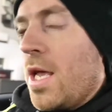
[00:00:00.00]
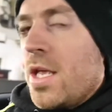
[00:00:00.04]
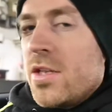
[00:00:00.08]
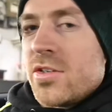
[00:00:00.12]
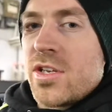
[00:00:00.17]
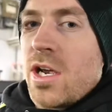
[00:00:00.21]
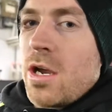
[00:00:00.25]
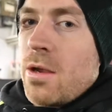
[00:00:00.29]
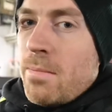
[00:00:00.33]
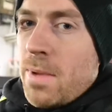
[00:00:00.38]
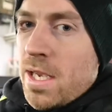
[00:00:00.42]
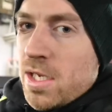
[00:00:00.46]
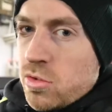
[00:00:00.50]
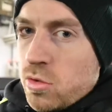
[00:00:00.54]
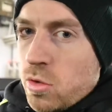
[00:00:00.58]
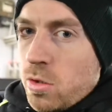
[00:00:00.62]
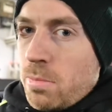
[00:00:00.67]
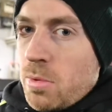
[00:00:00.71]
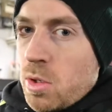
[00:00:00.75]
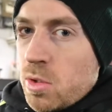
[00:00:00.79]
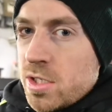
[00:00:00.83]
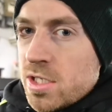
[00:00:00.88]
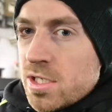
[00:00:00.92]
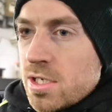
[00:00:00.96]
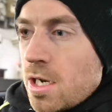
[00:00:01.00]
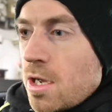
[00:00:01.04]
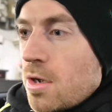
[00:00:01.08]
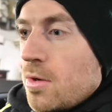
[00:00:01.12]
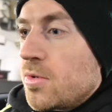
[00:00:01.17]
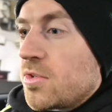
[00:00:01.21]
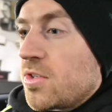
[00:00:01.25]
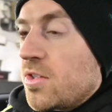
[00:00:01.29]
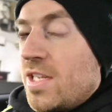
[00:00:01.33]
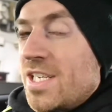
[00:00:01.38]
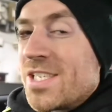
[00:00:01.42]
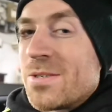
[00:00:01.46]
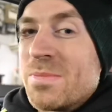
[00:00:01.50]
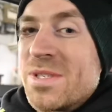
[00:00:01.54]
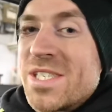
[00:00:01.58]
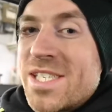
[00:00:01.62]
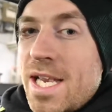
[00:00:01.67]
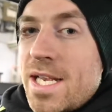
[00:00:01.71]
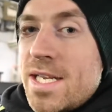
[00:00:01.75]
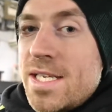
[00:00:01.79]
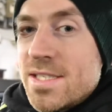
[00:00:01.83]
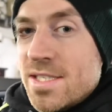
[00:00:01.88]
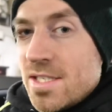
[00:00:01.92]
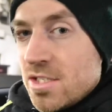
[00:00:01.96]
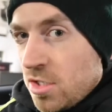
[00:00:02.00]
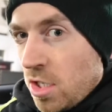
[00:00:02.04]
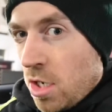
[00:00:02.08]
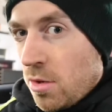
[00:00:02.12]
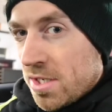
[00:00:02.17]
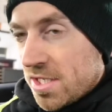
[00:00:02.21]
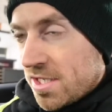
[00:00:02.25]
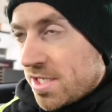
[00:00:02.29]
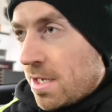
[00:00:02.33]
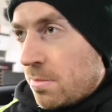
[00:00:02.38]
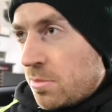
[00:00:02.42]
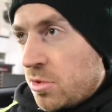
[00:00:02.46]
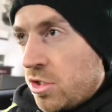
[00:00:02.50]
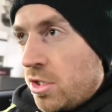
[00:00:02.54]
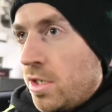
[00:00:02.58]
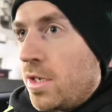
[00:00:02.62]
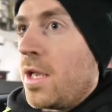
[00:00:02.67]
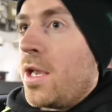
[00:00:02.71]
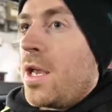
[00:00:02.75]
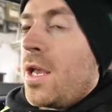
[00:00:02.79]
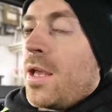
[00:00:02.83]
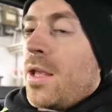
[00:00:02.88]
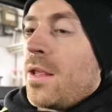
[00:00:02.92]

So make sure the bonnet's closed. This Mercedes is no exception.